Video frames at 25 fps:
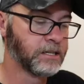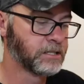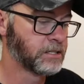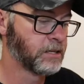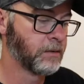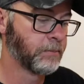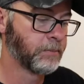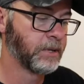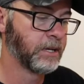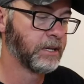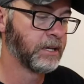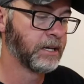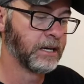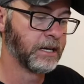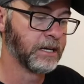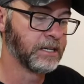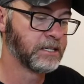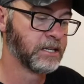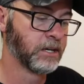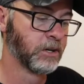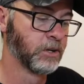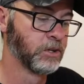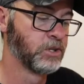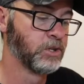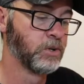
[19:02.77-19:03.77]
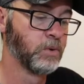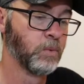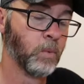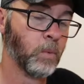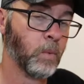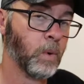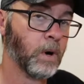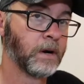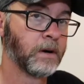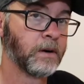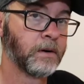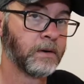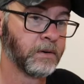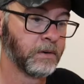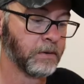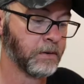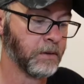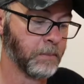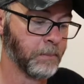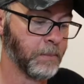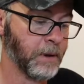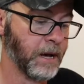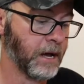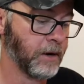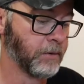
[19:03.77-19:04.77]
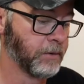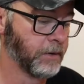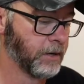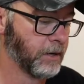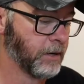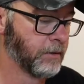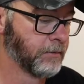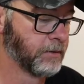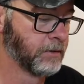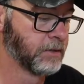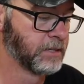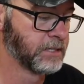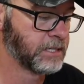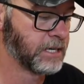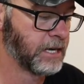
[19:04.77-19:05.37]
something and it tells you where the battery level is